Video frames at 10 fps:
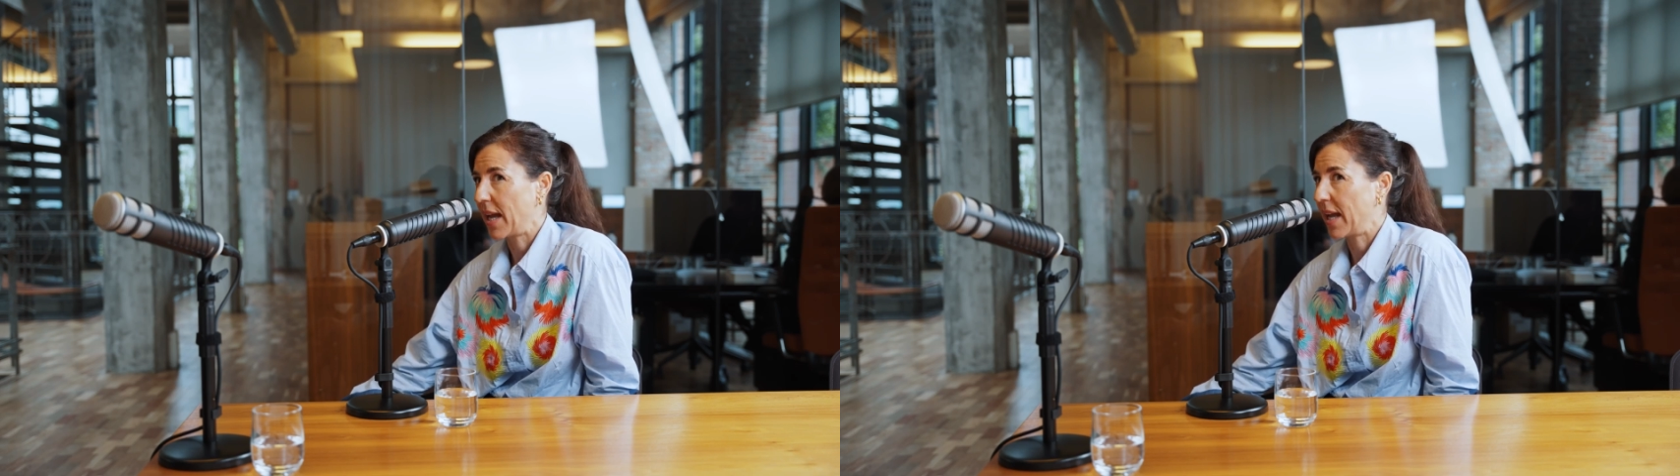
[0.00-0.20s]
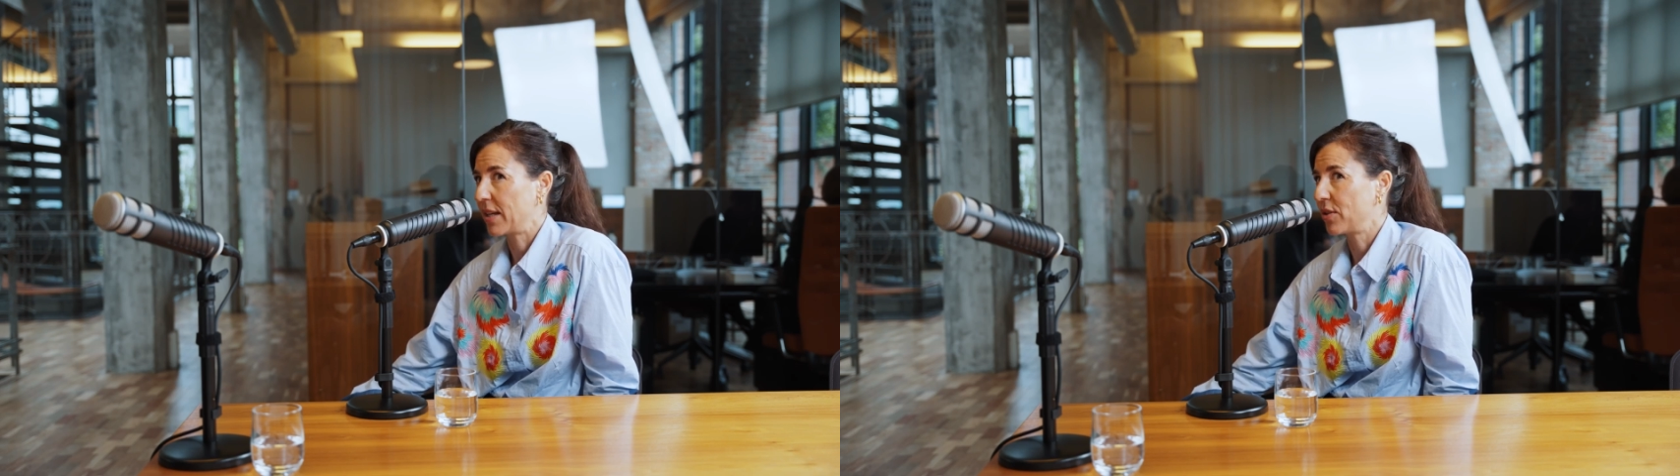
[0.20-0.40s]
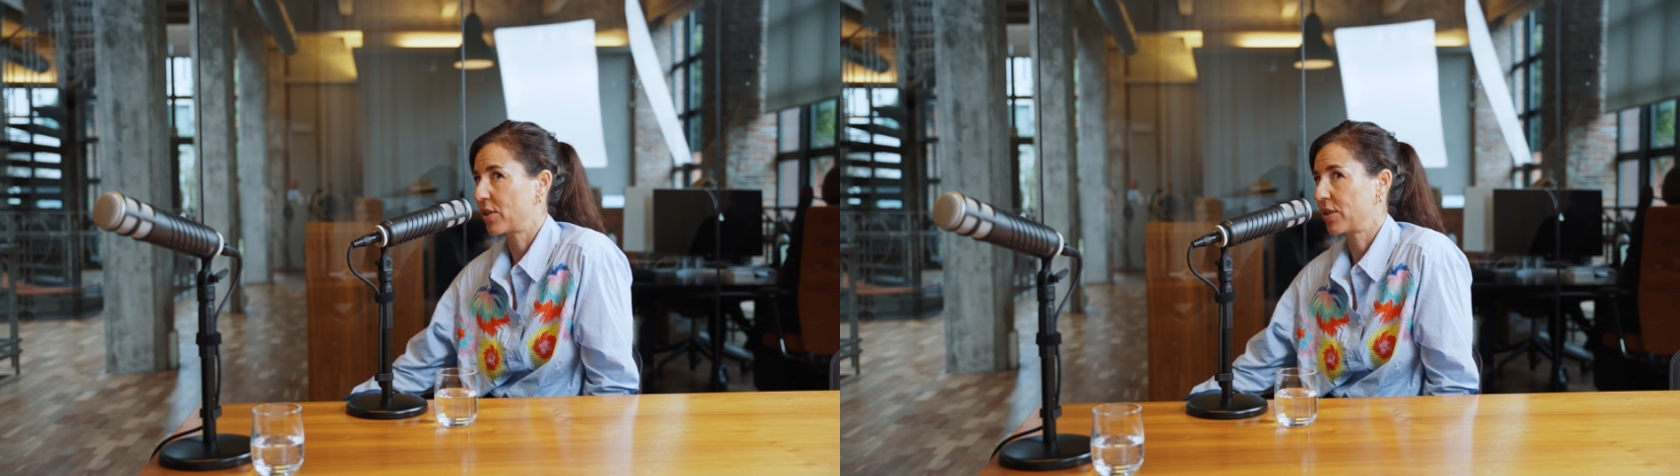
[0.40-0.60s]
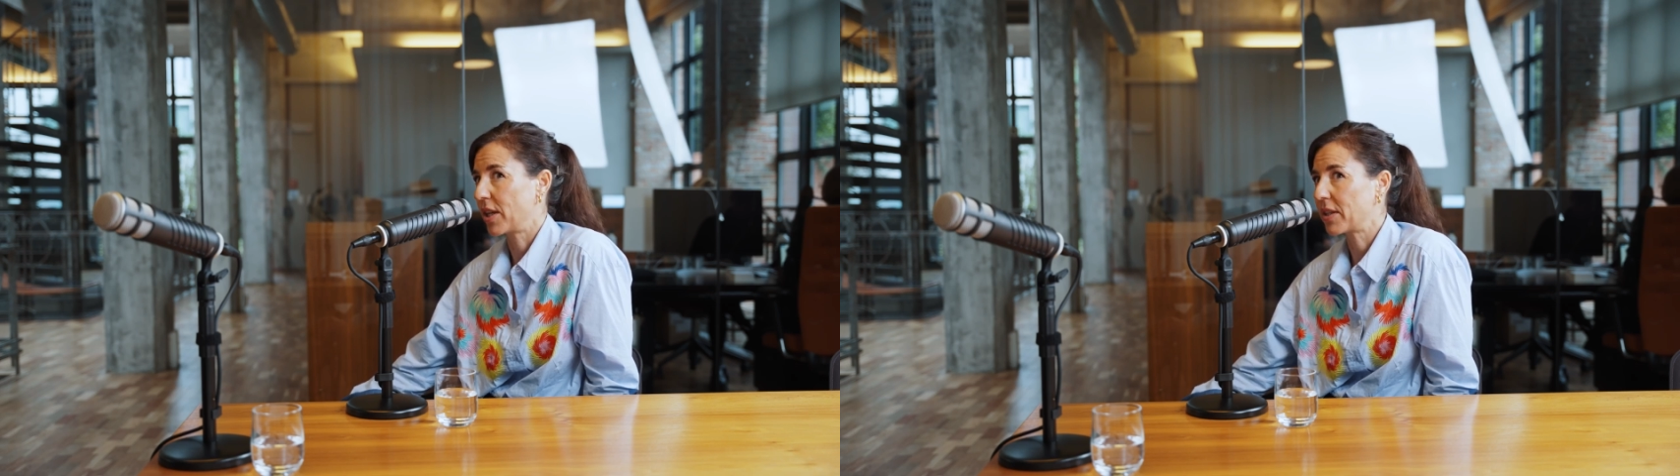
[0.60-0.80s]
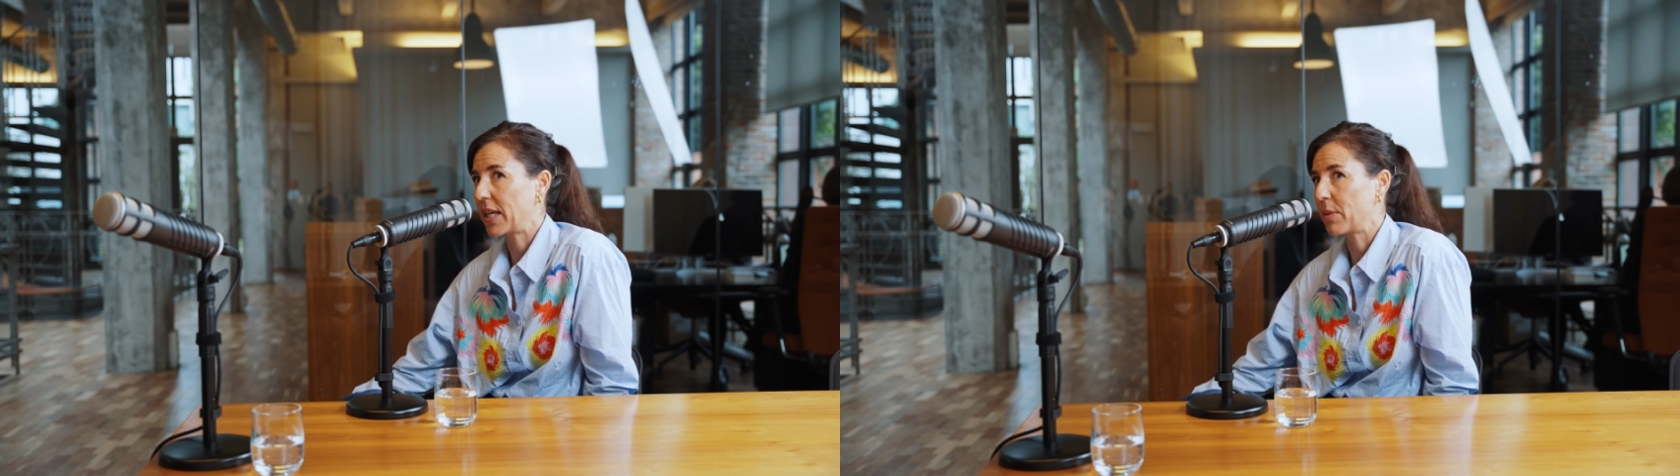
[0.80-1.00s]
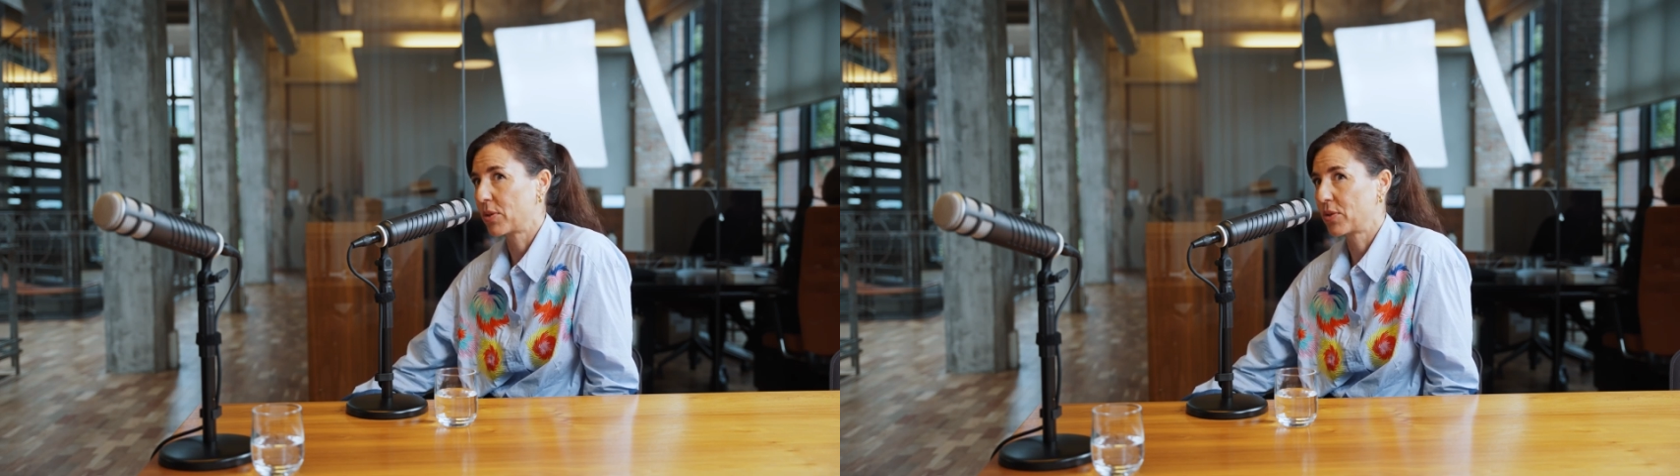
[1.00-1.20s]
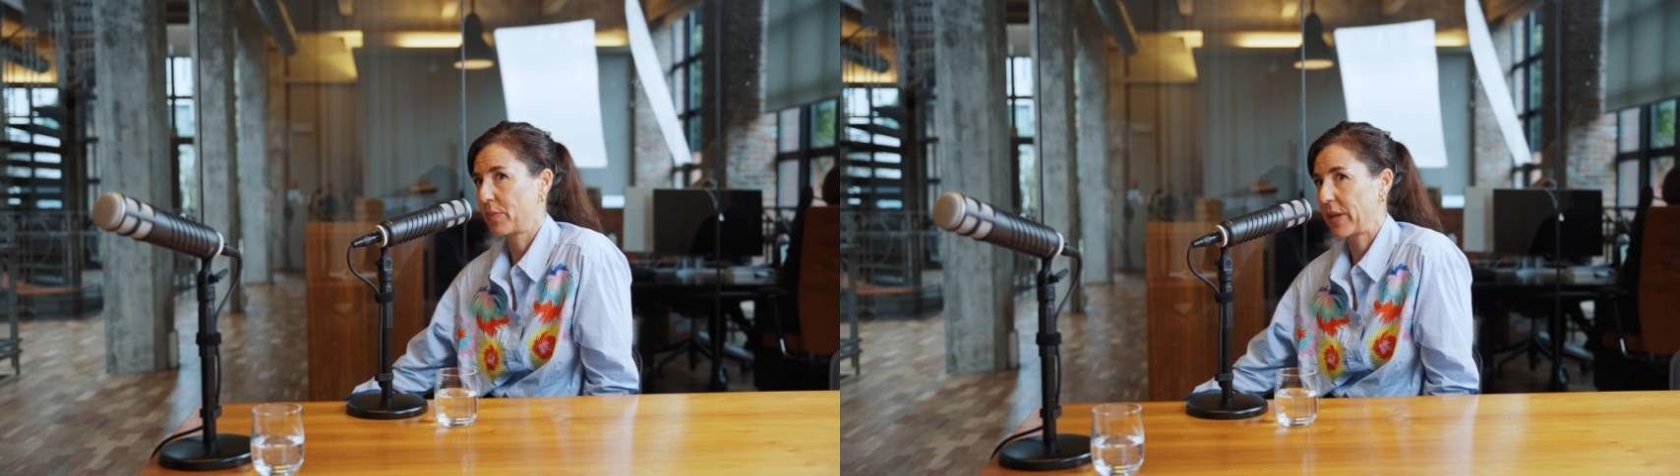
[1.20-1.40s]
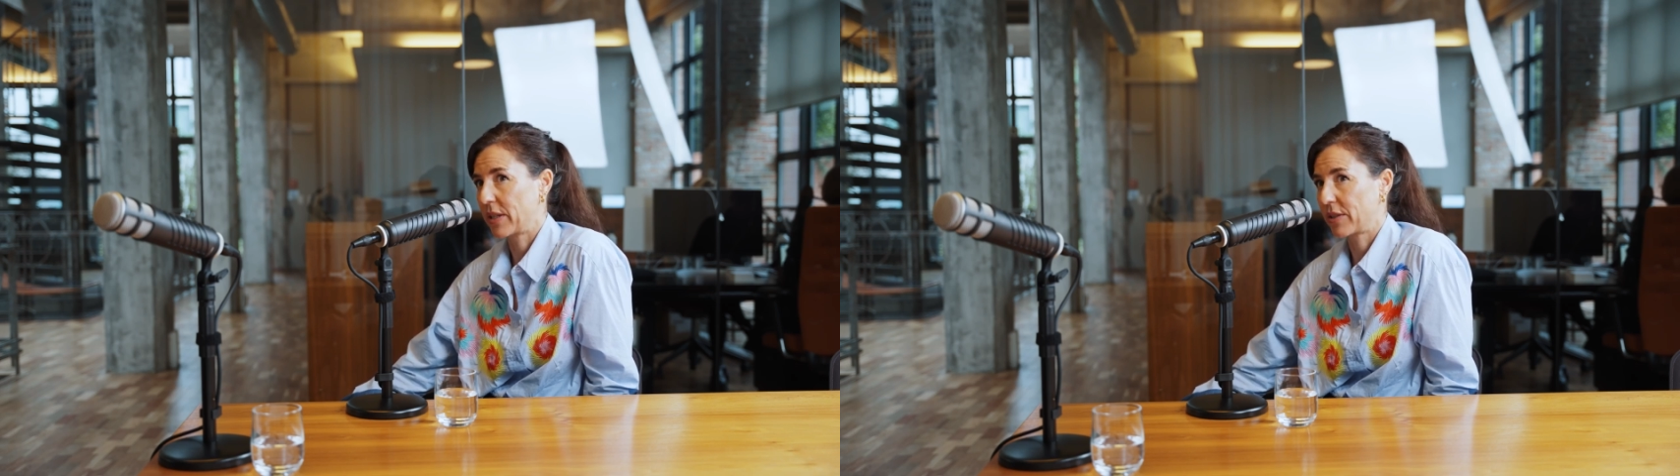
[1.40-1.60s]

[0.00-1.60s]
and you're not able to make